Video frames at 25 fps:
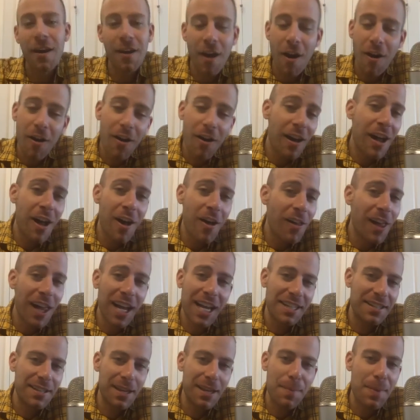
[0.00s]
all I
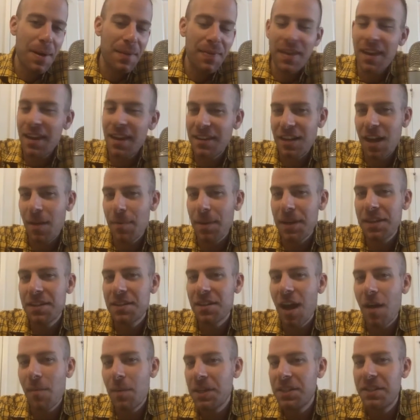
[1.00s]
can say about that is
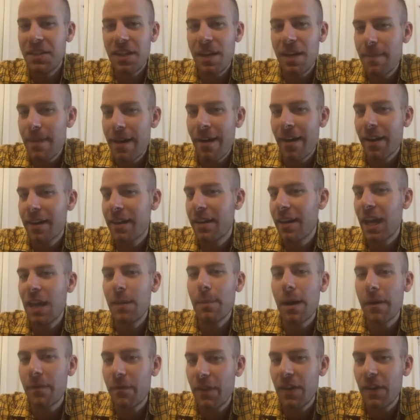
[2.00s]
I'll be sitting there, kicking
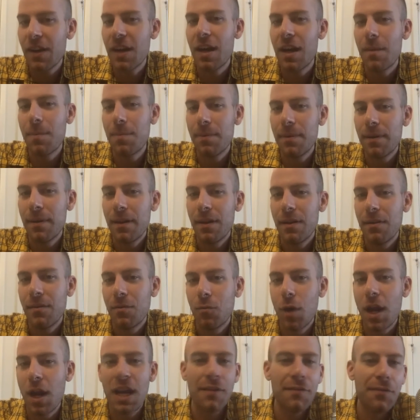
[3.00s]
my feet up,
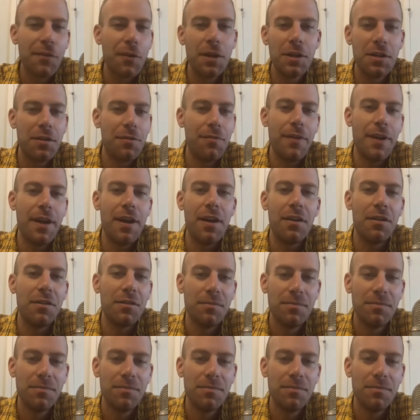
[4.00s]
waiting for it to fail.